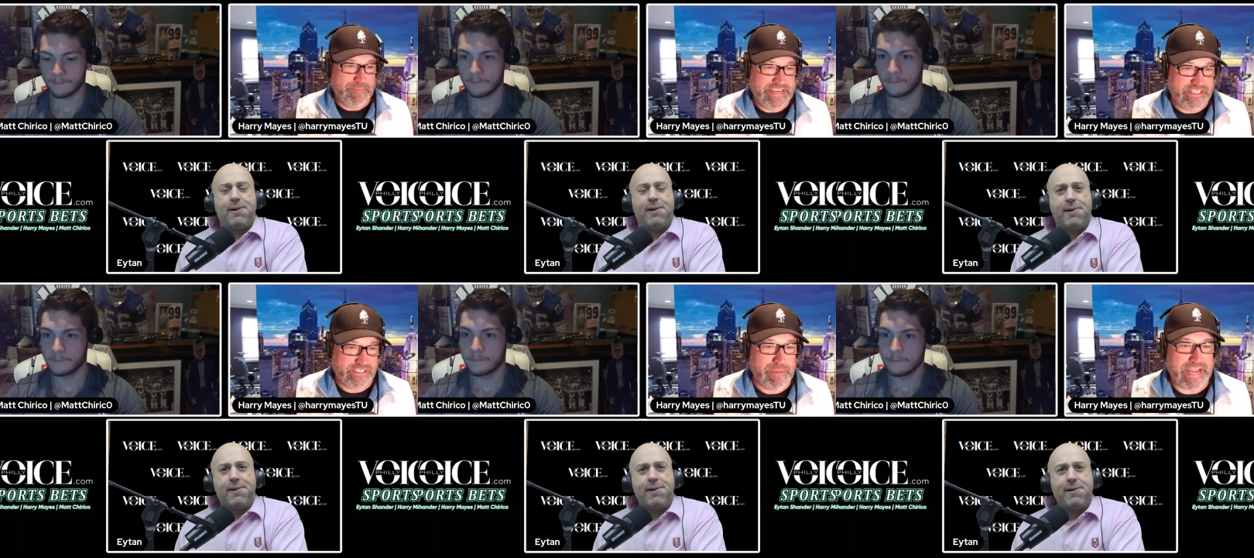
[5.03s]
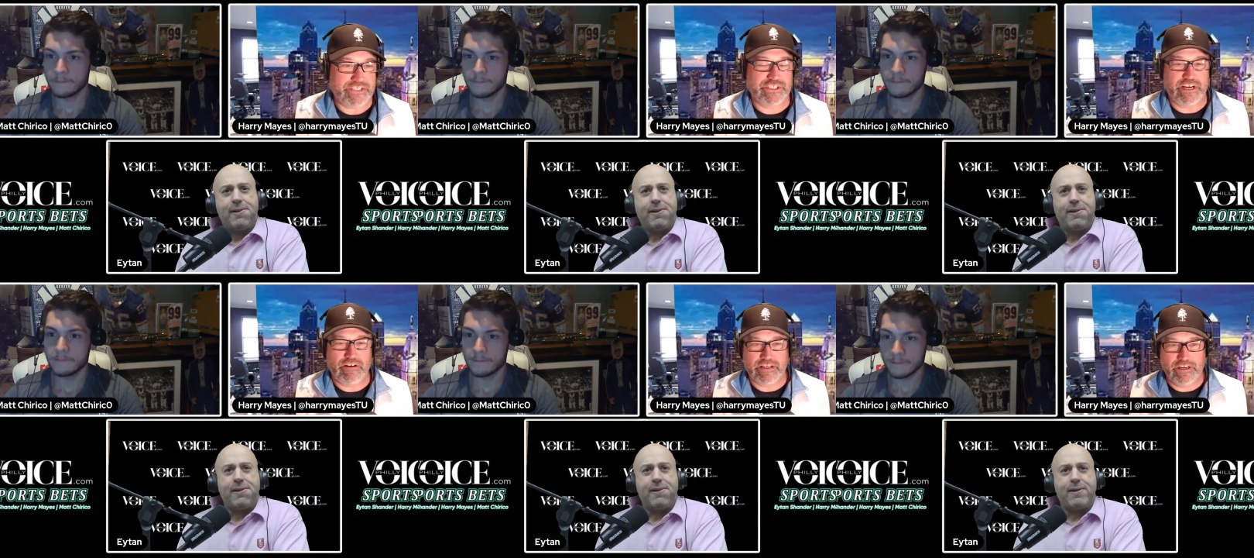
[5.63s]
Speaker 1: He is Matt
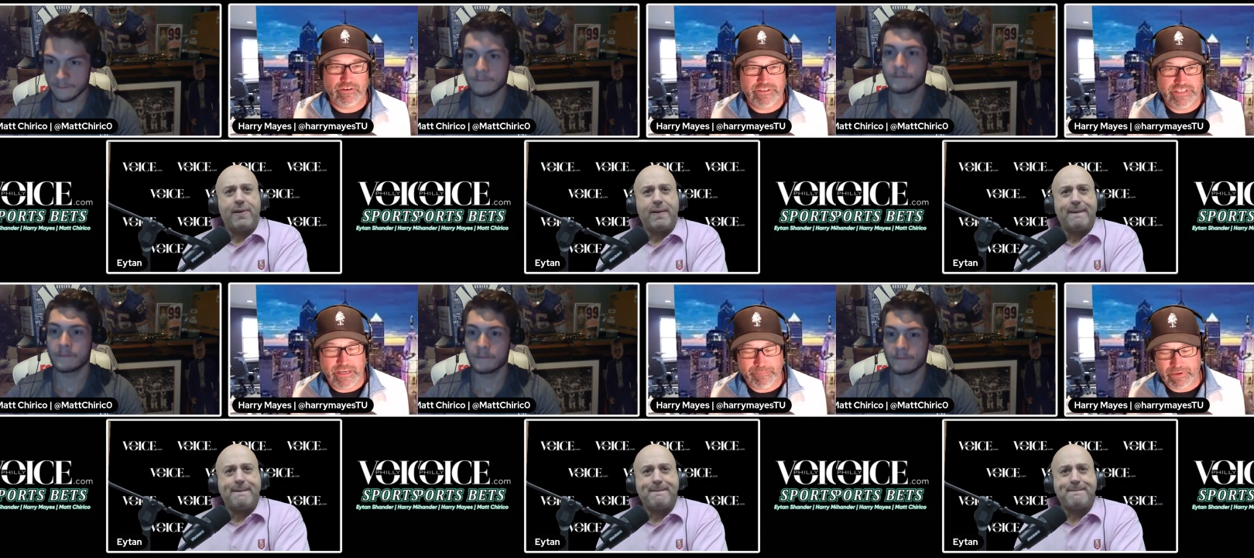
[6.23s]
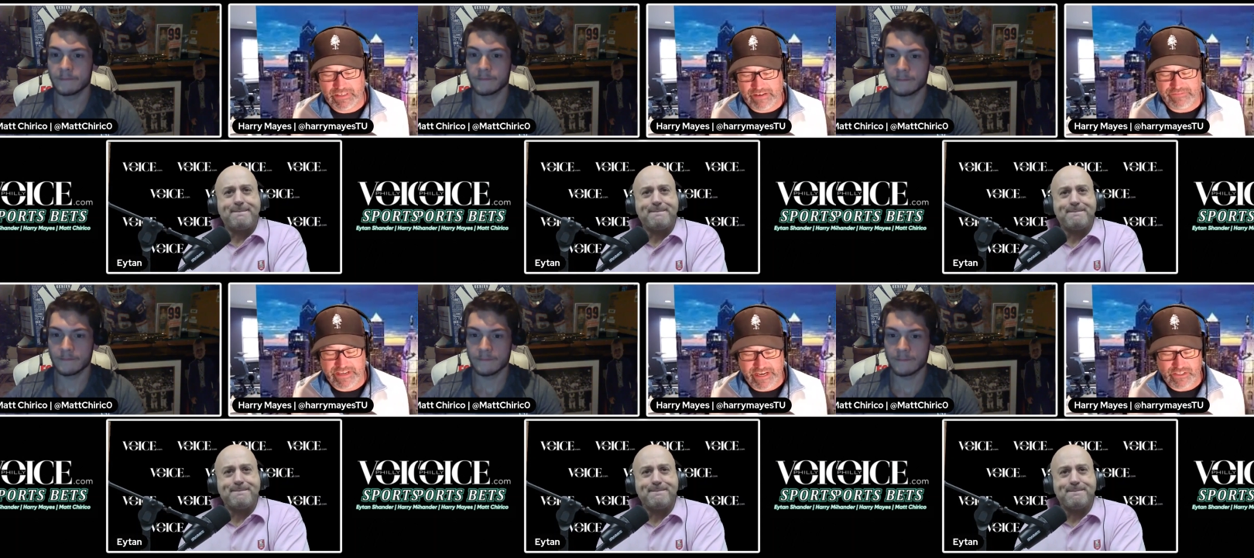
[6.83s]
Chirico in the upper
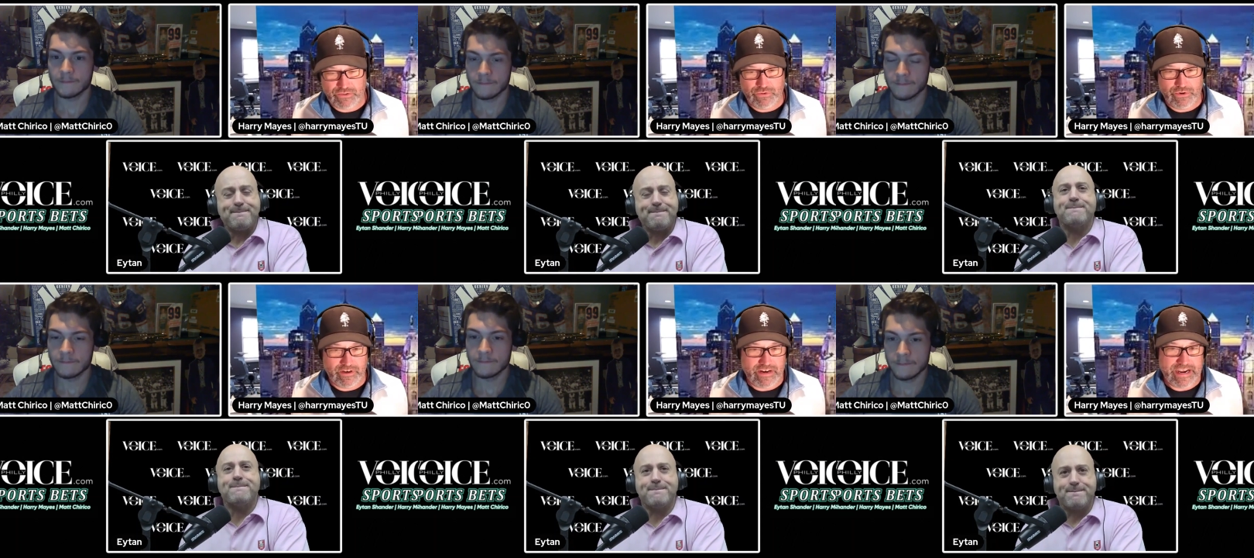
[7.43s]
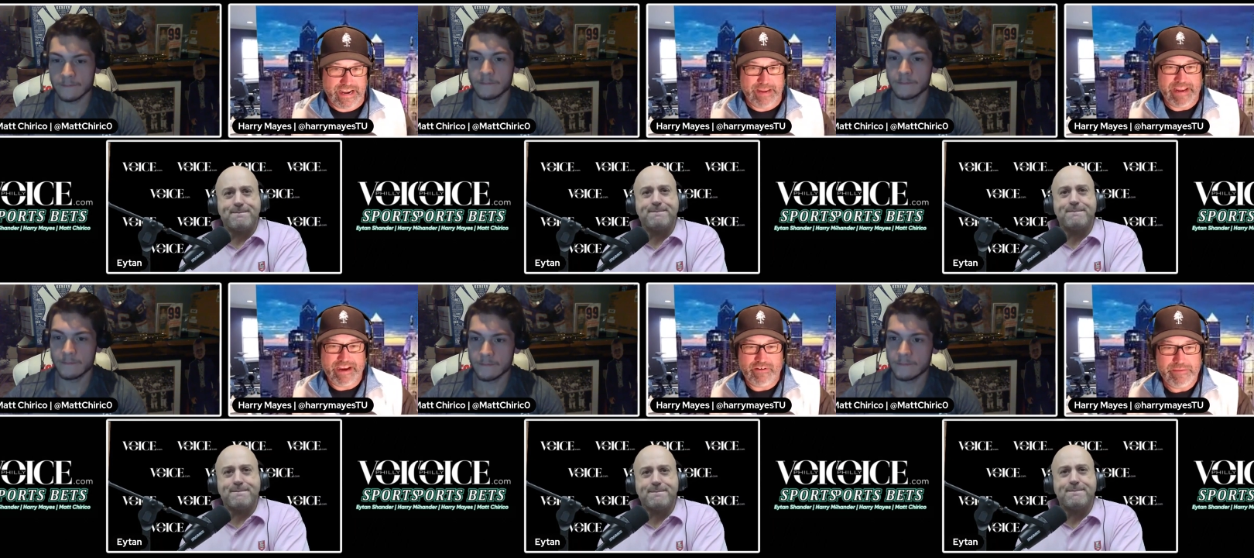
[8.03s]
left hand corner. I am
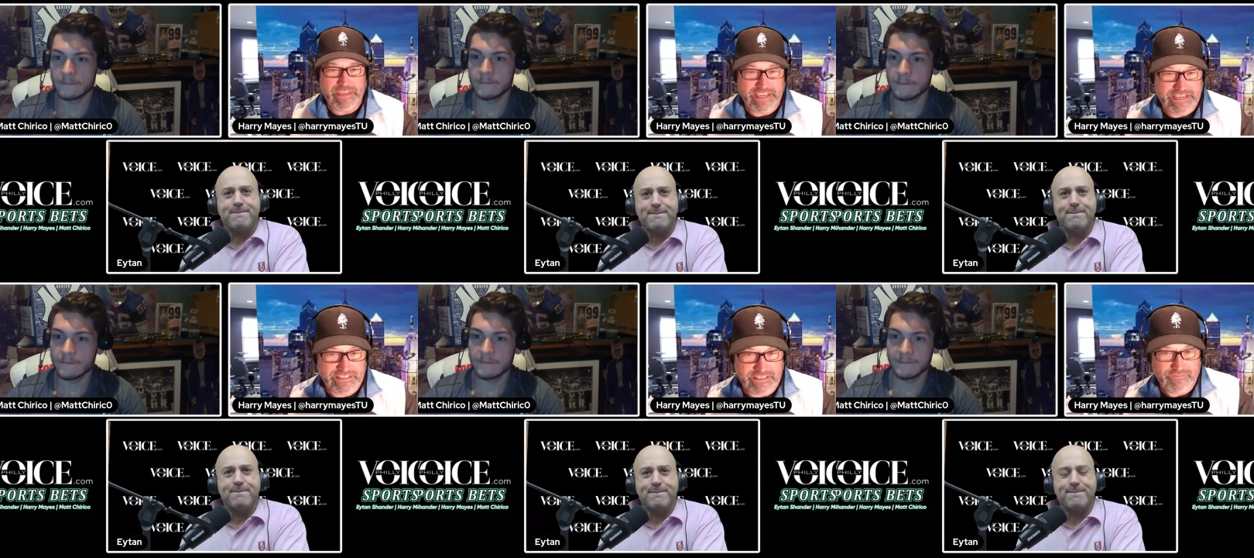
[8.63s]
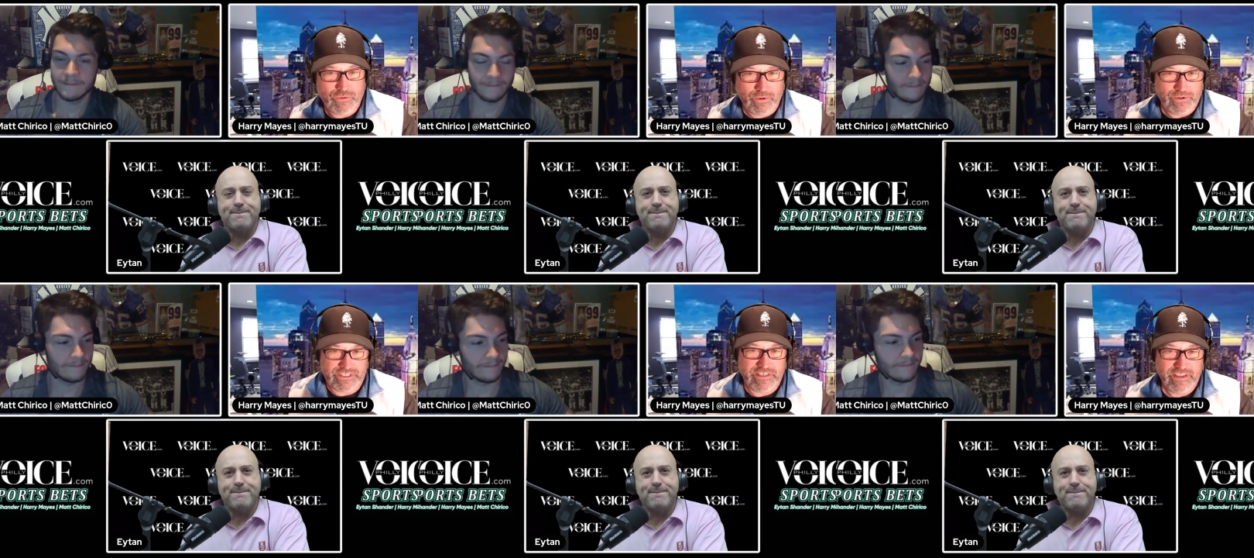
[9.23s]
Harry Mayes, and of
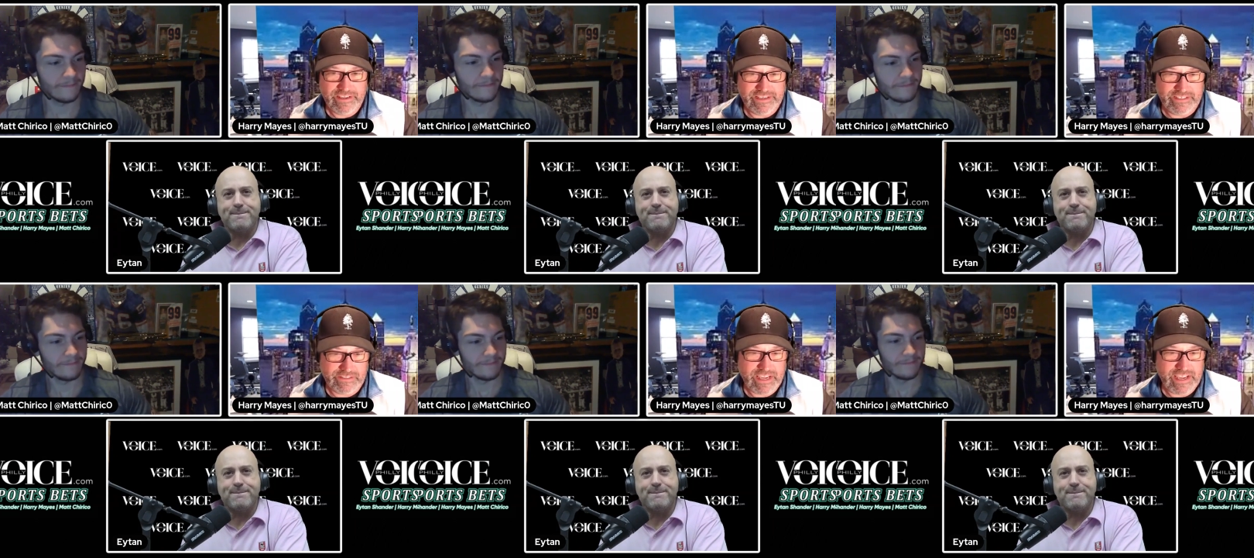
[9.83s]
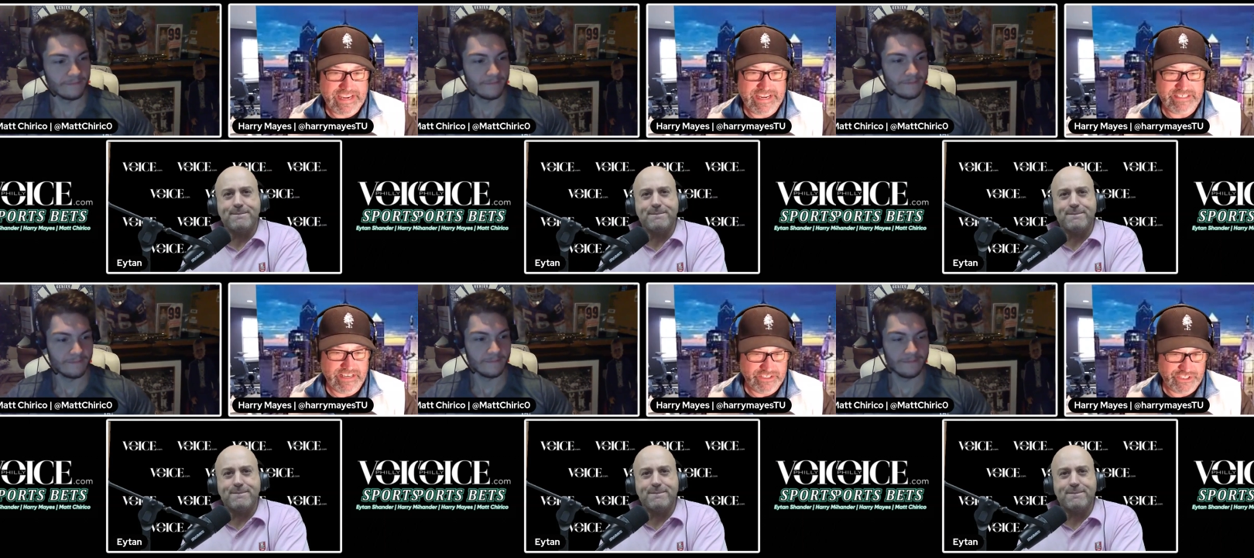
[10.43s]
course, he is
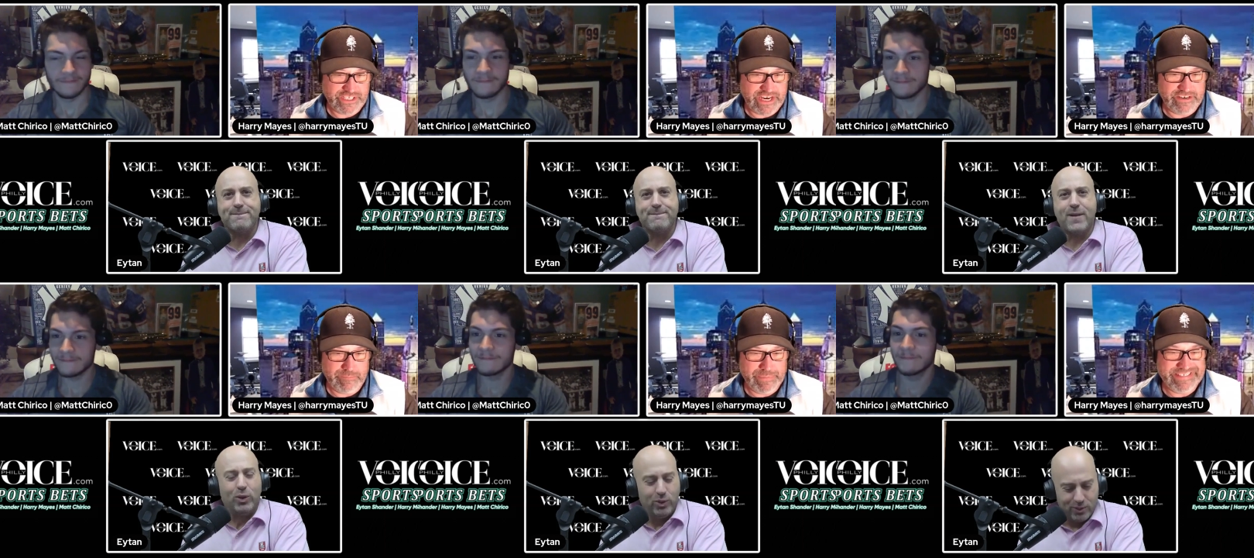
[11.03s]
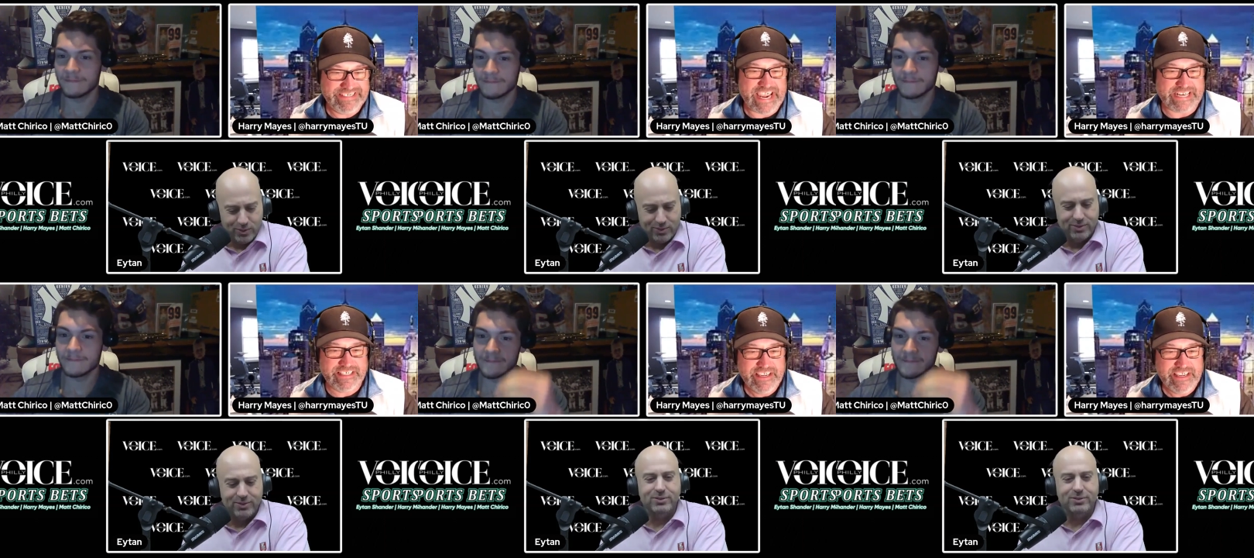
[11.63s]
Eytan Shander, bedecked